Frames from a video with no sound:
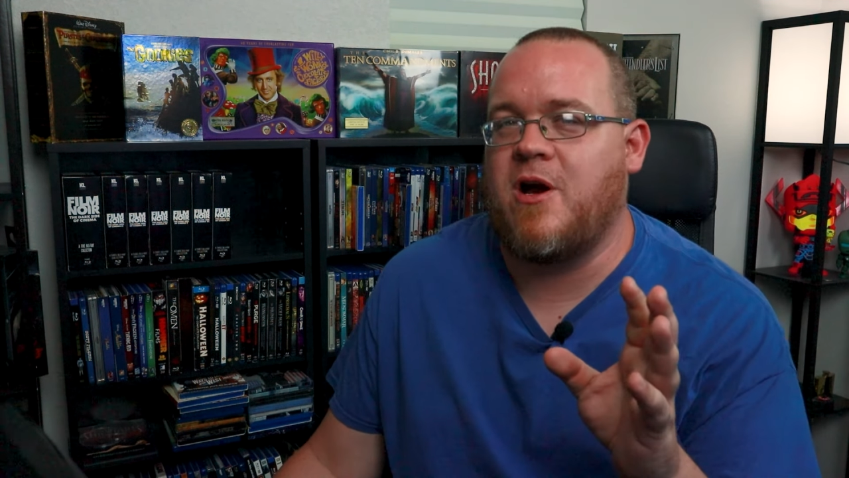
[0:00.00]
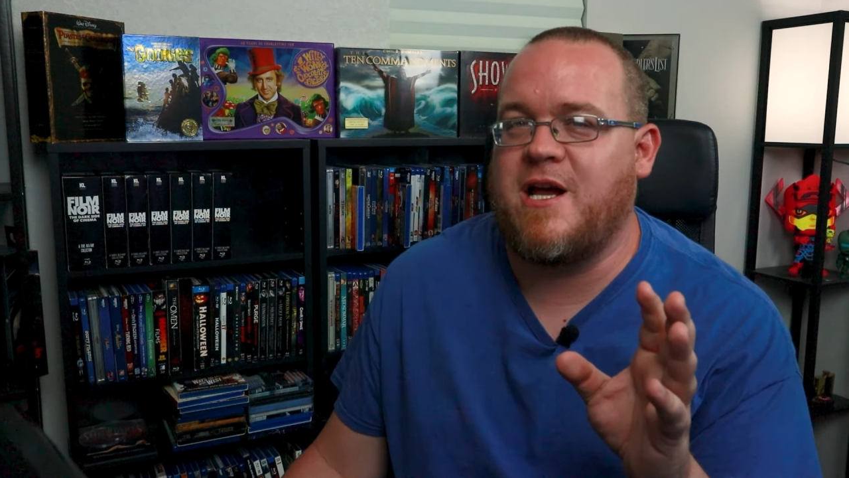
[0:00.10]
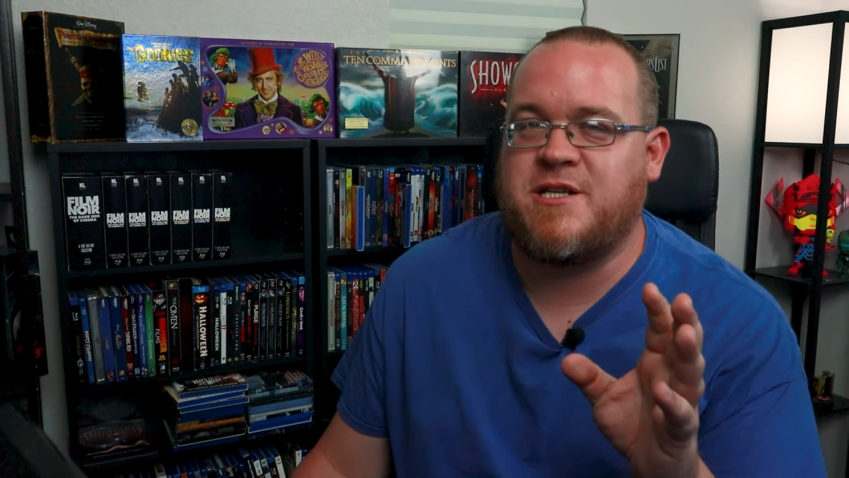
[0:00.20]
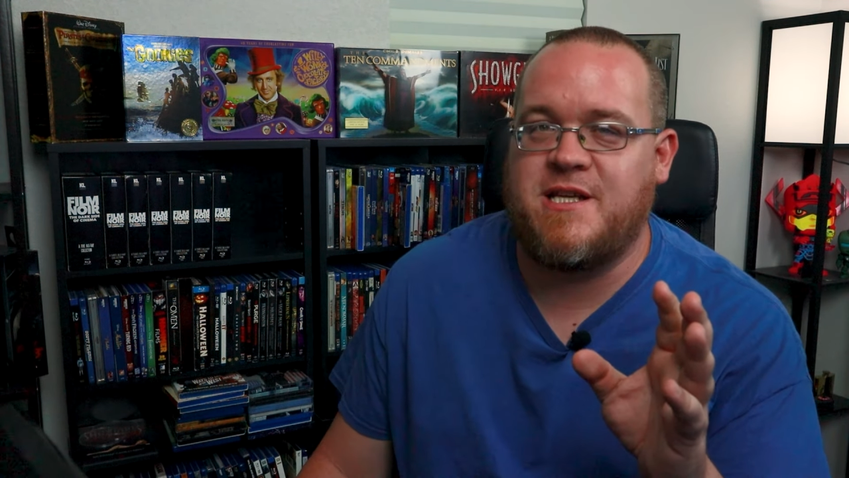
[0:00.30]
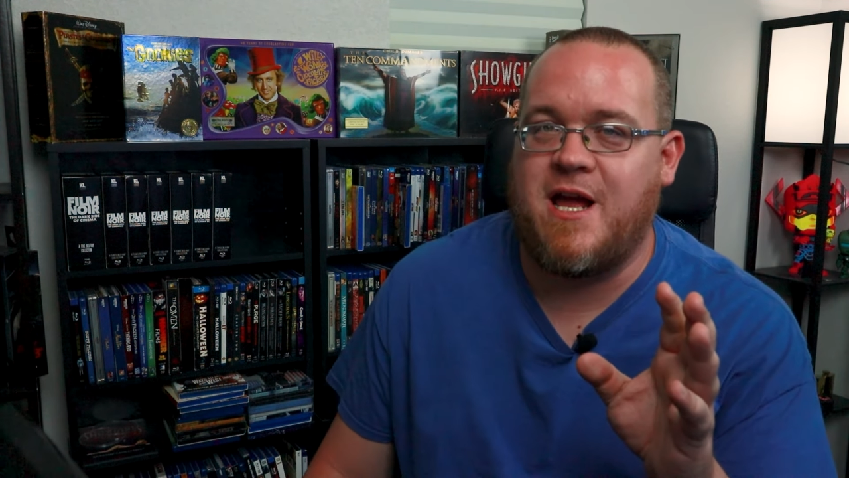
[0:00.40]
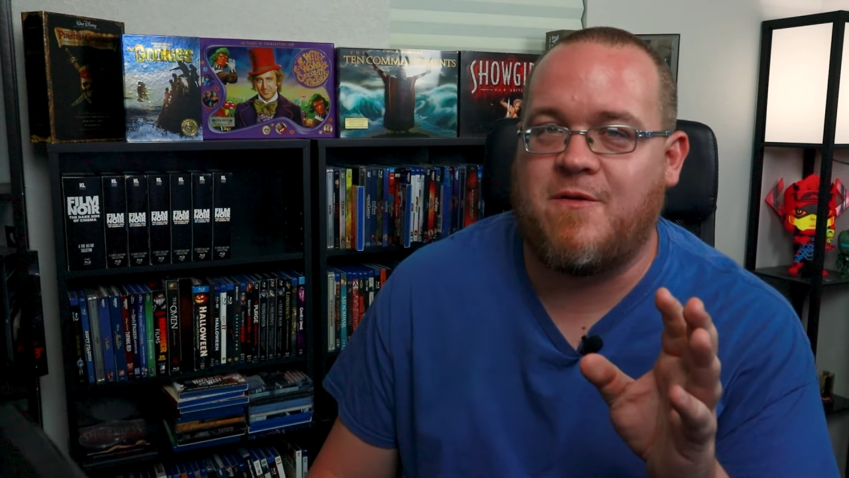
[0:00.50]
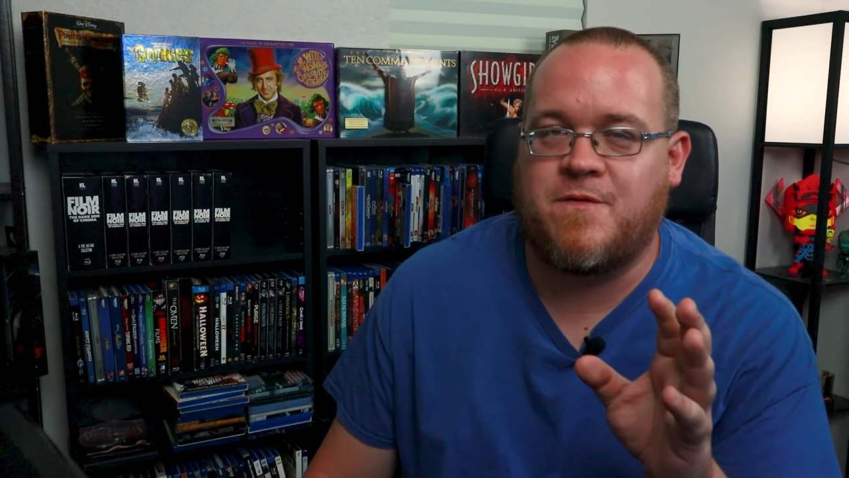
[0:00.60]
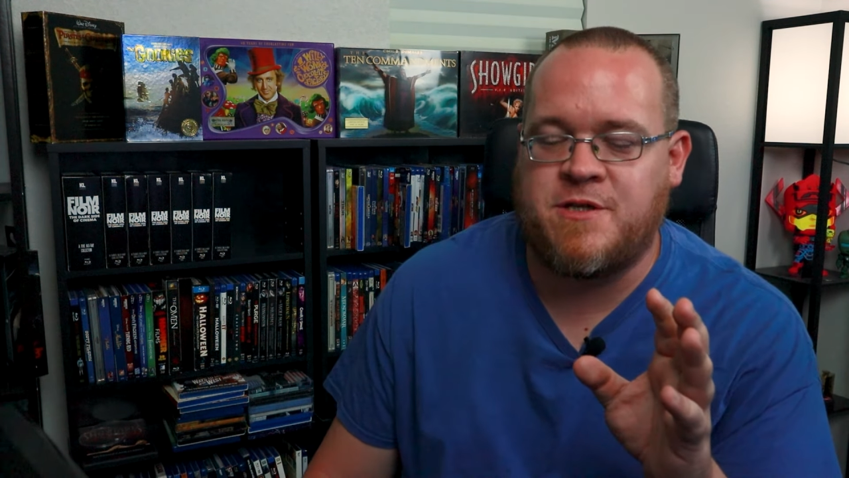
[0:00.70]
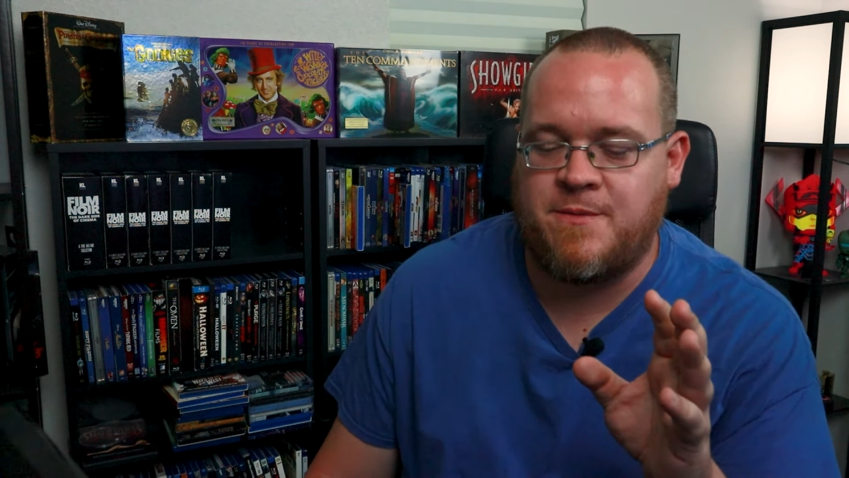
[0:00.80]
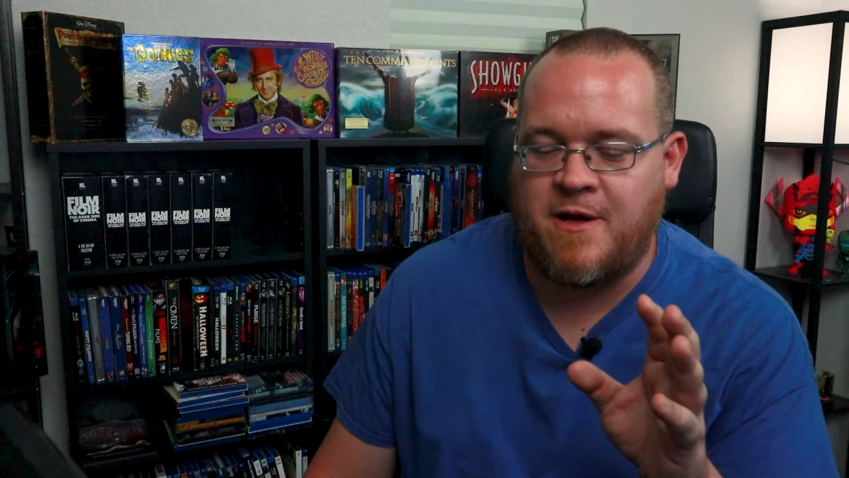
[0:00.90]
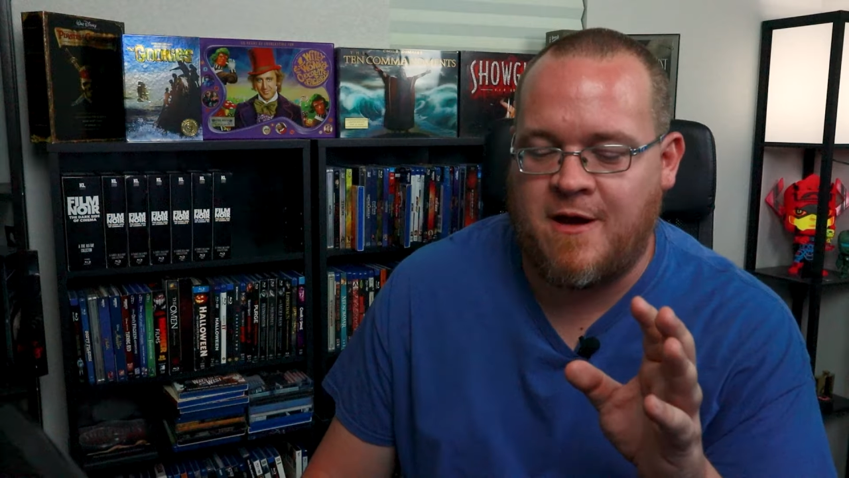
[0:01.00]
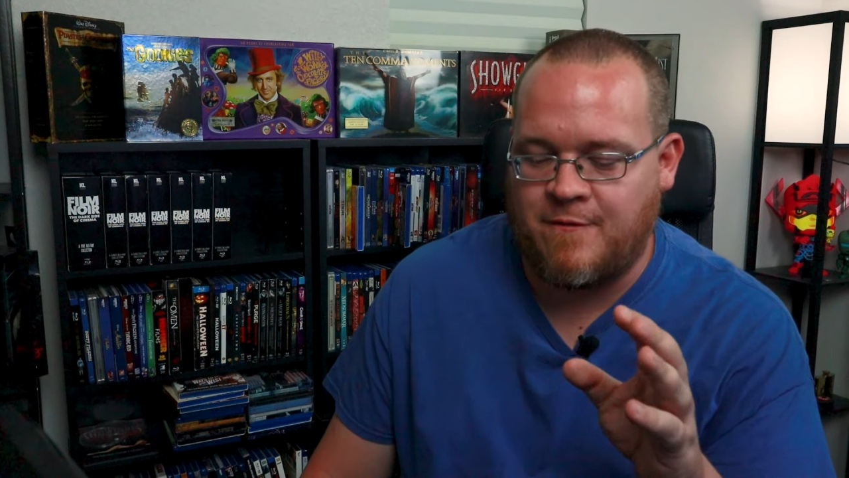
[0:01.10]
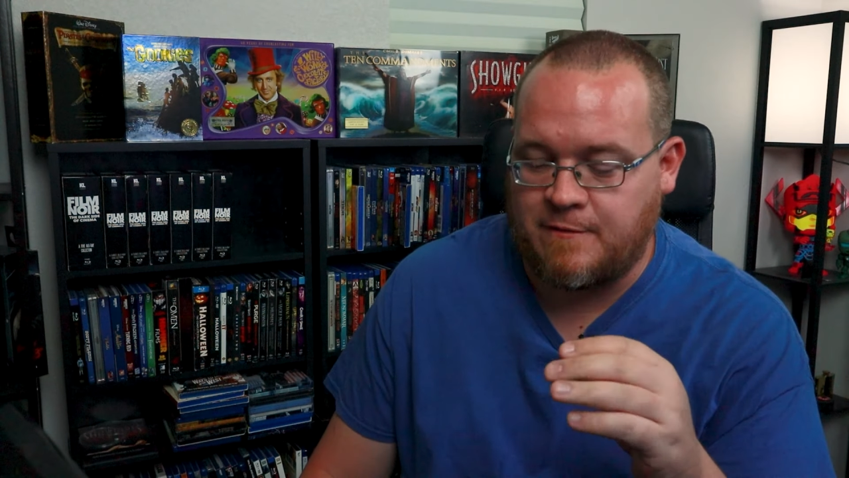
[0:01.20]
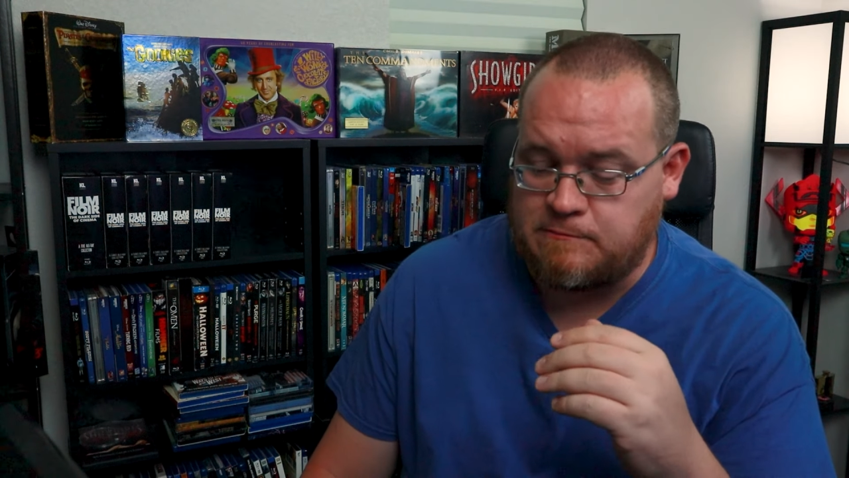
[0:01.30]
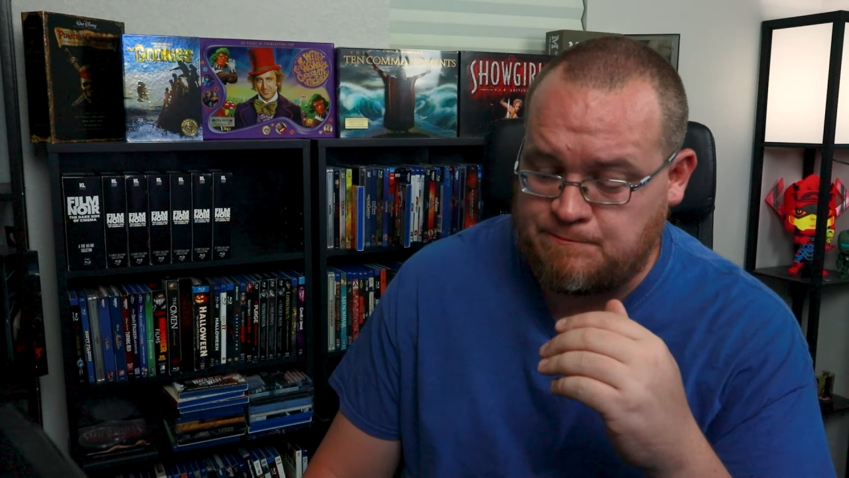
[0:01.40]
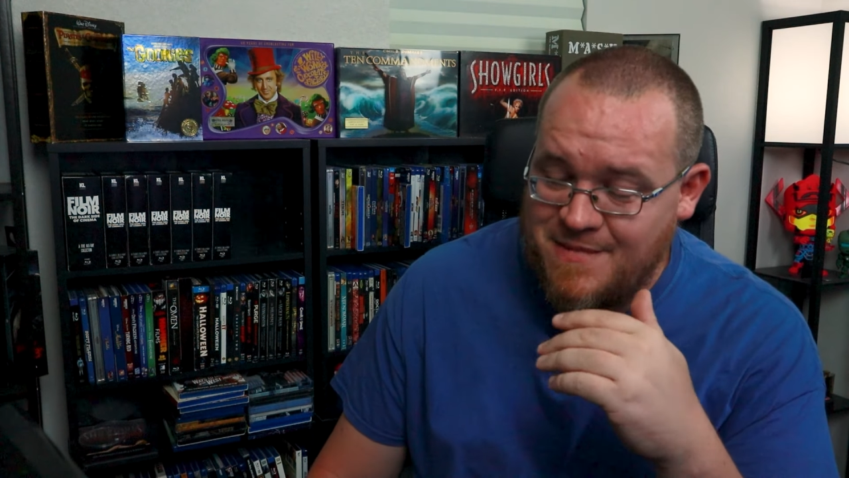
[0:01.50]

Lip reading: crashing down for Jimmy Hoffa.